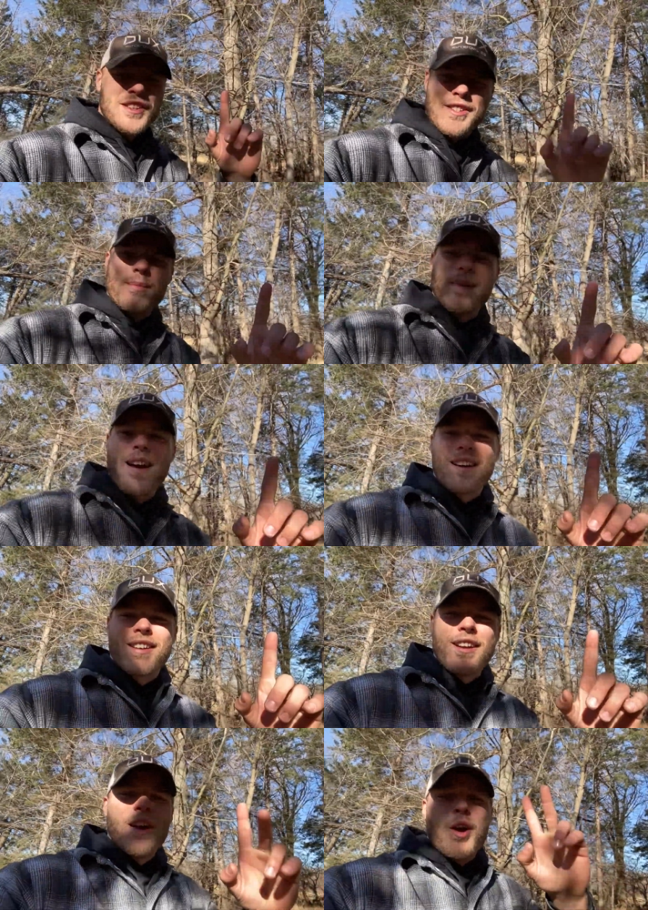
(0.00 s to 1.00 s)
to sit back,
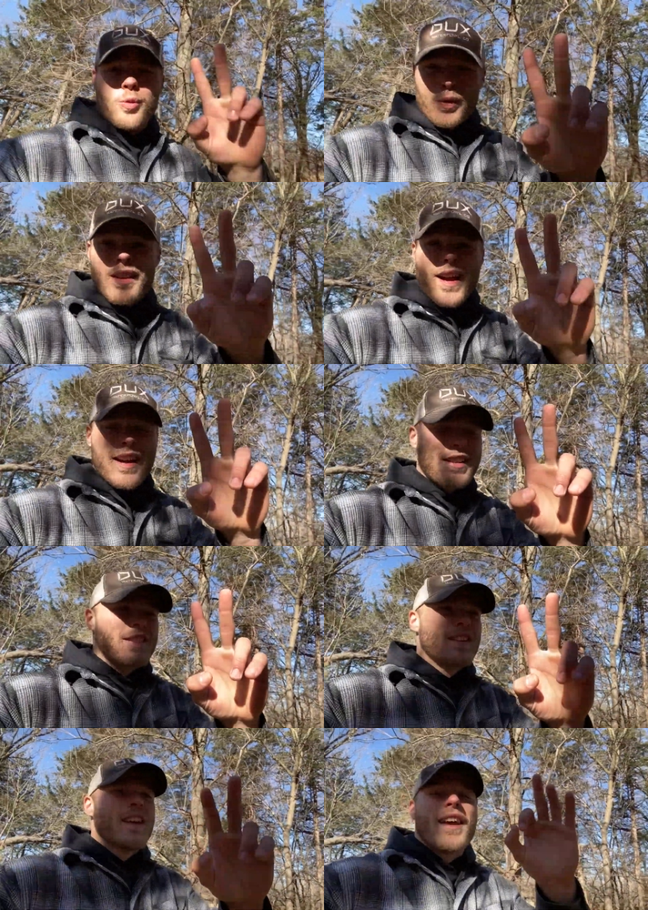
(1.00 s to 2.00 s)

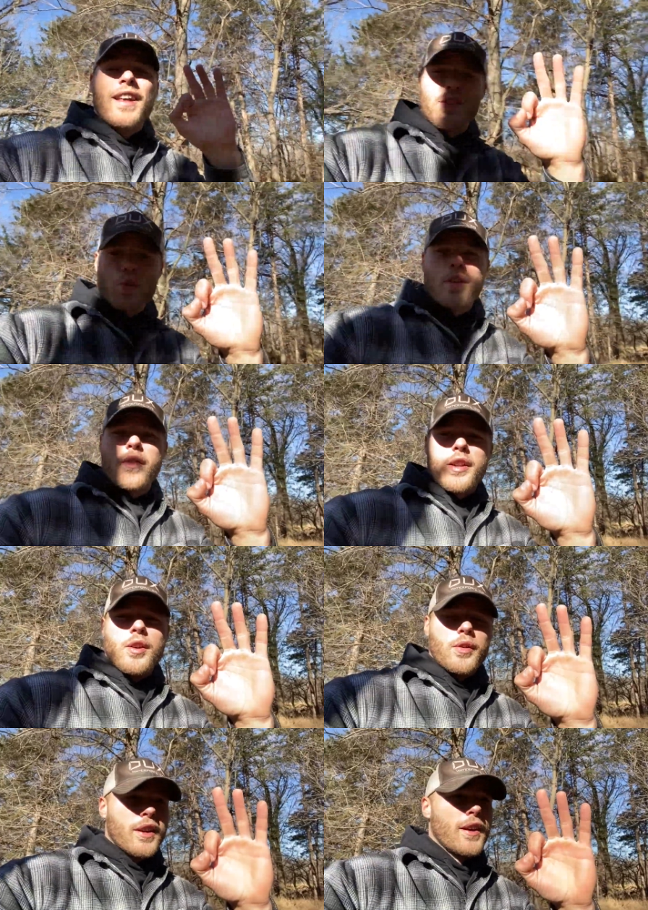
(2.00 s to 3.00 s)
relax, and enjoy the video,
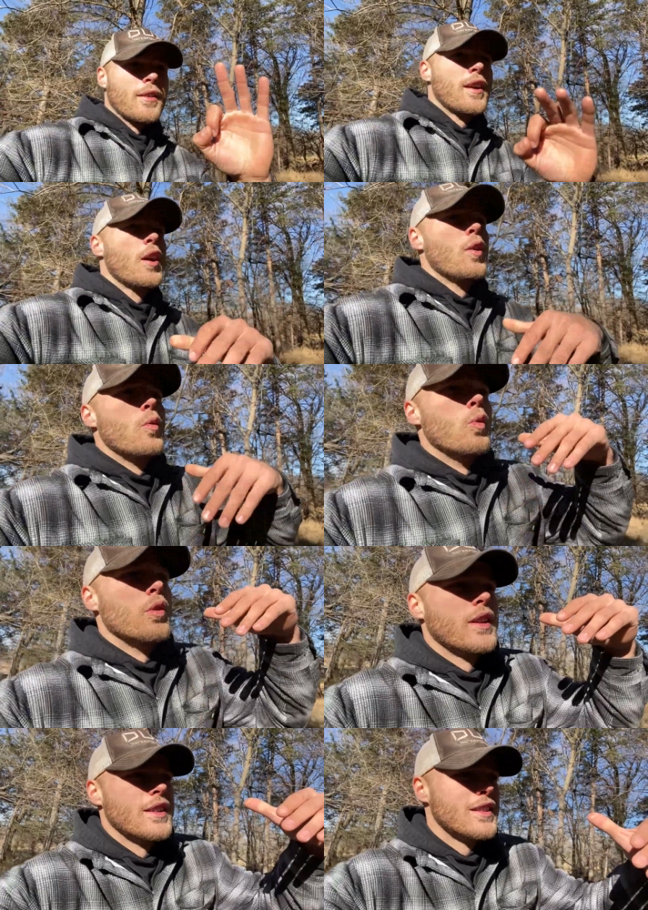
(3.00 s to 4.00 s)
okay? We'll
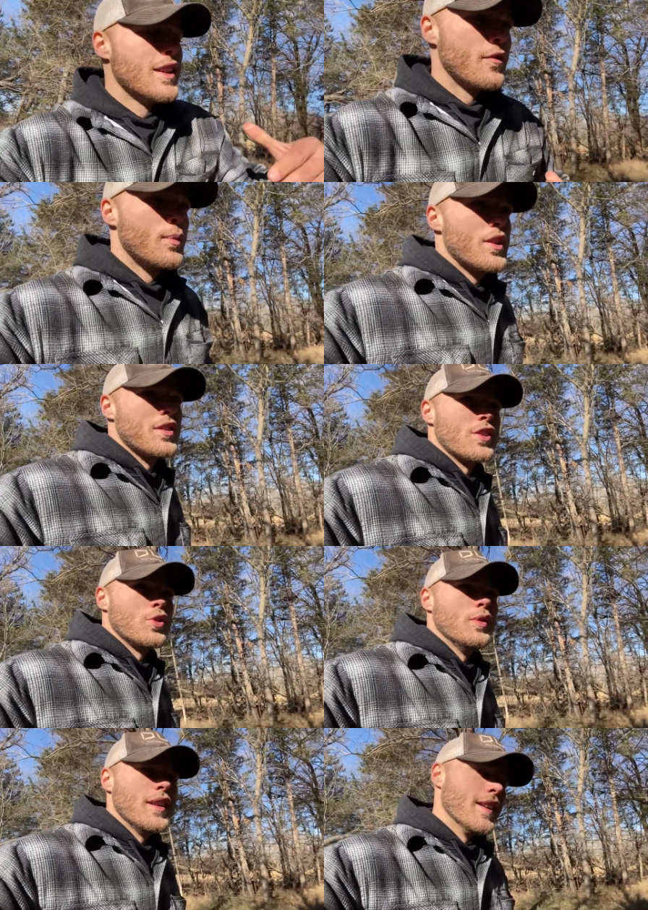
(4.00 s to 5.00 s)
get to the information that
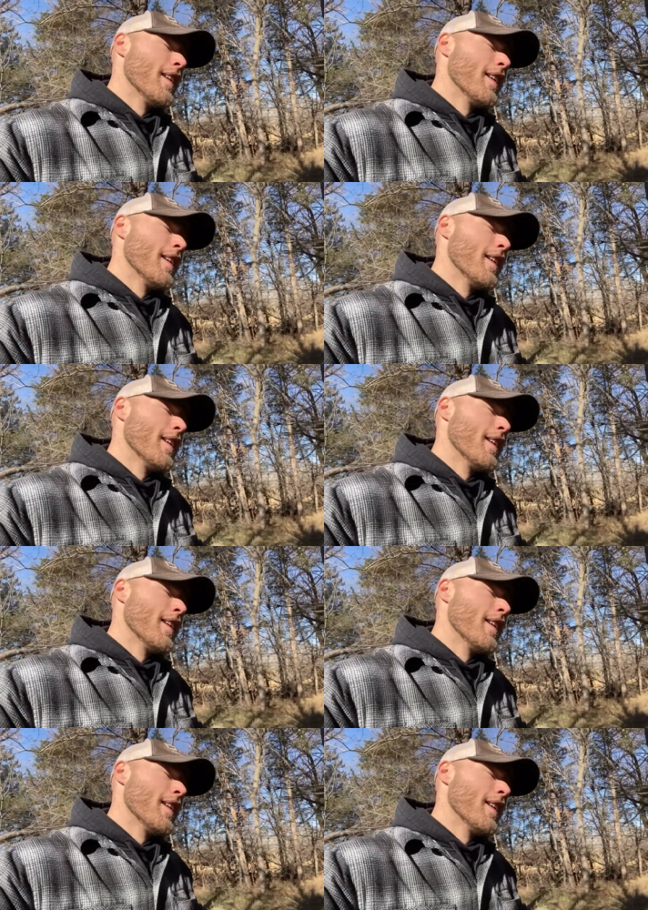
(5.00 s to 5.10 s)
you need